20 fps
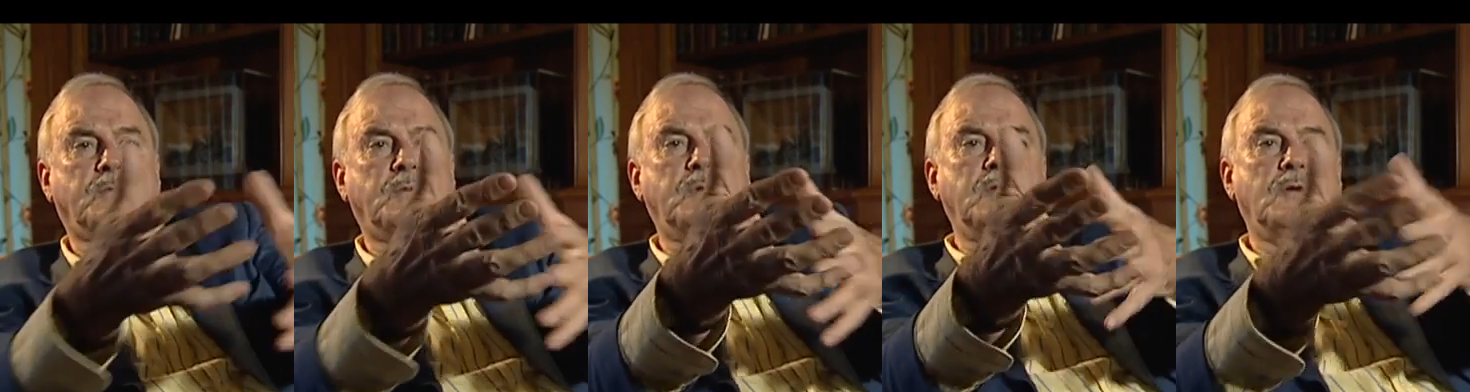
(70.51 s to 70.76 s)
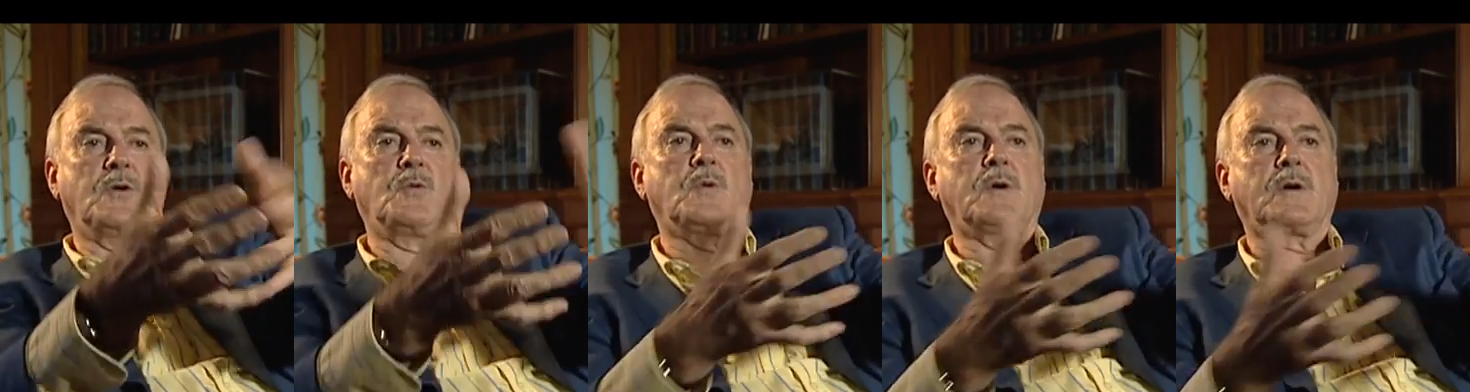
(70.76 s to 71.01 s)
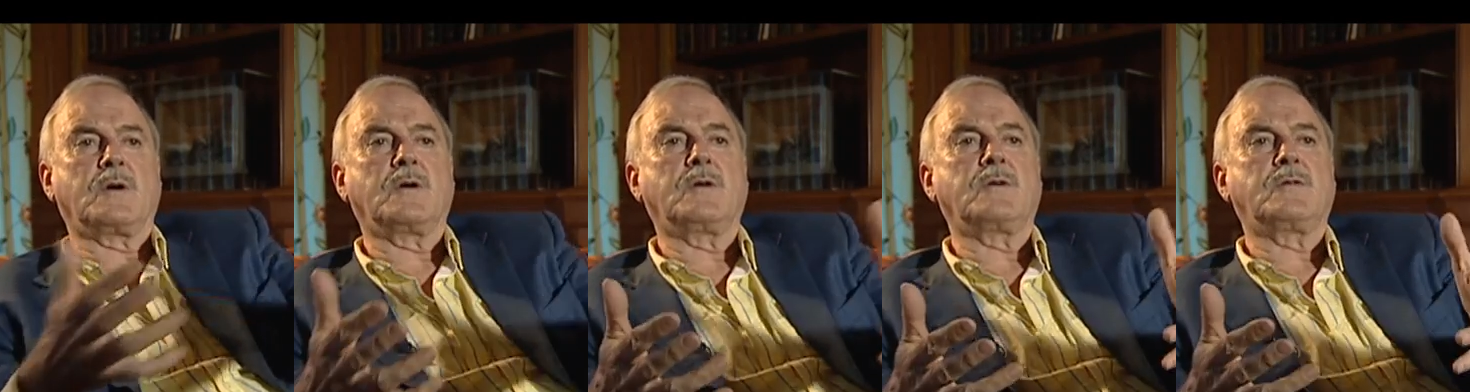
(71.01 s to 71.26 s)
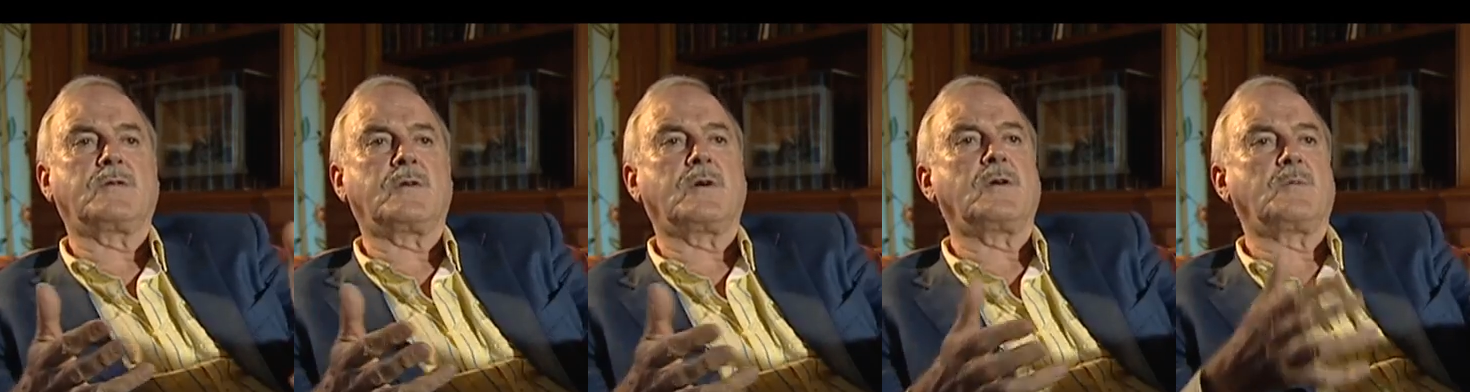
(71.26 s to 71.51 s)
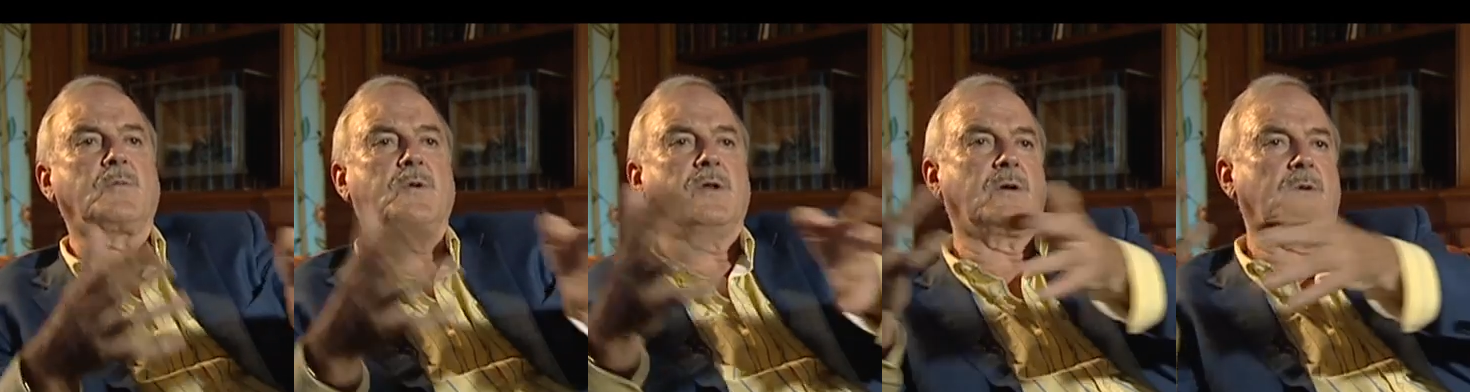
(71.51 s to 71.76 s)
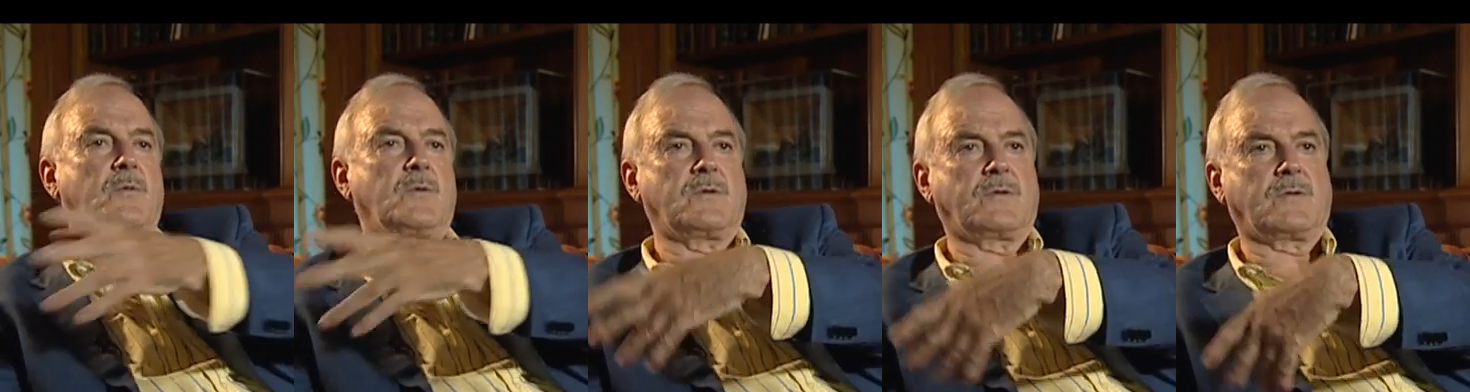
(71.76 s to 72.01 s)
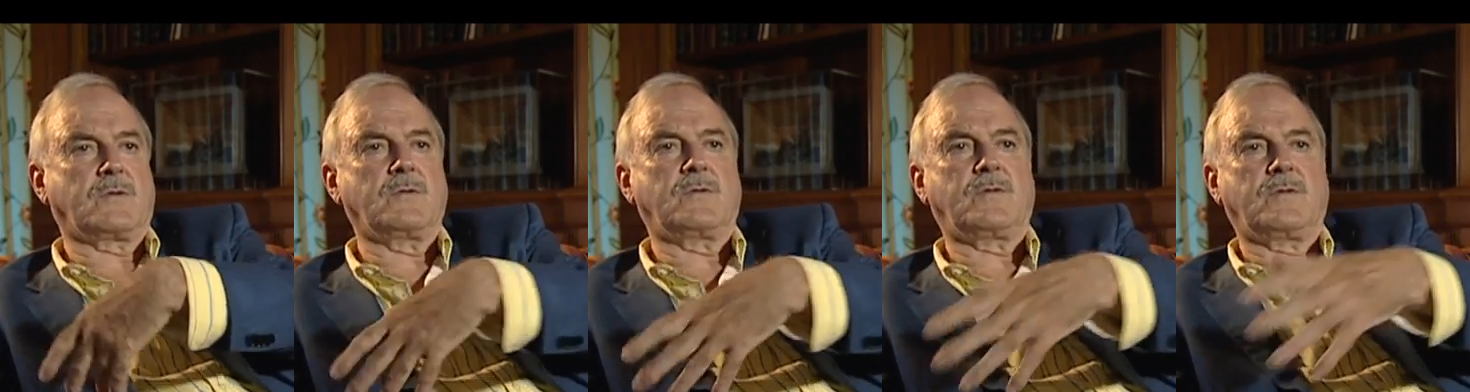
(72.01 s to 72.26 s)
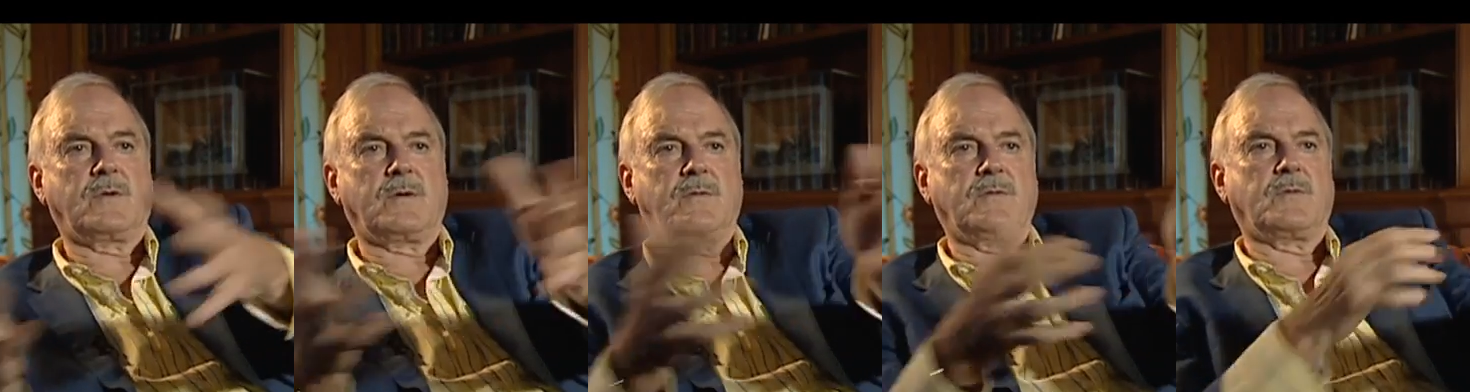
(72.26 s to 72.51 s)
We know what goes on, we know what's good
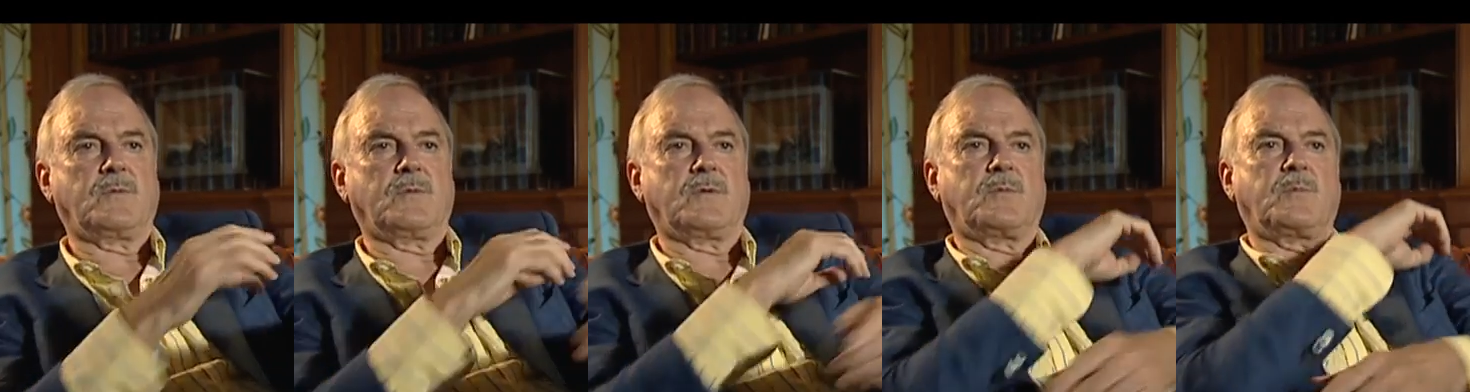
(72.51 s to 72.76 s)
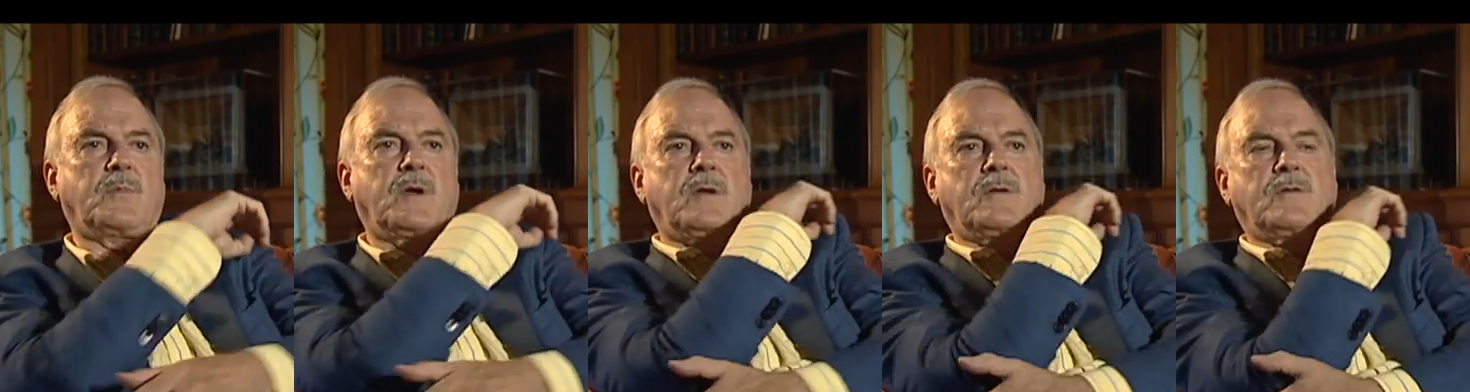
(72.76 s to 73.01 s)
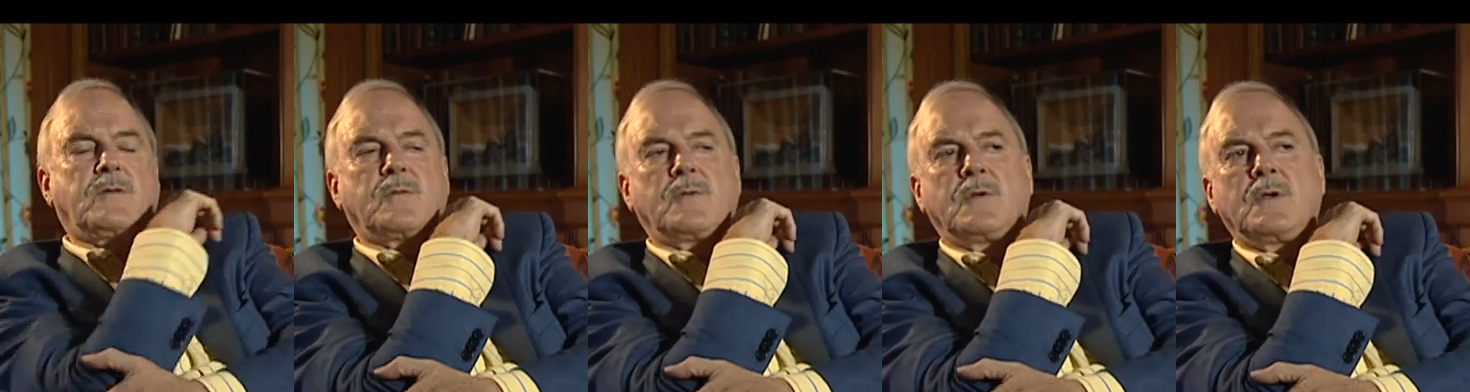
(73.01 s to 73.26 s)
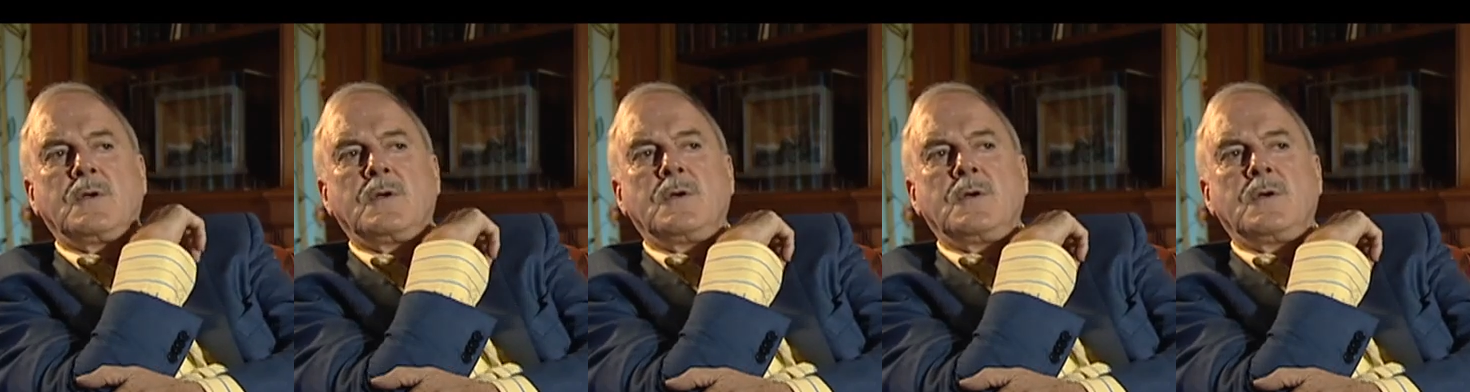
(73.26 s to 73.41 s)
service, what's bad service.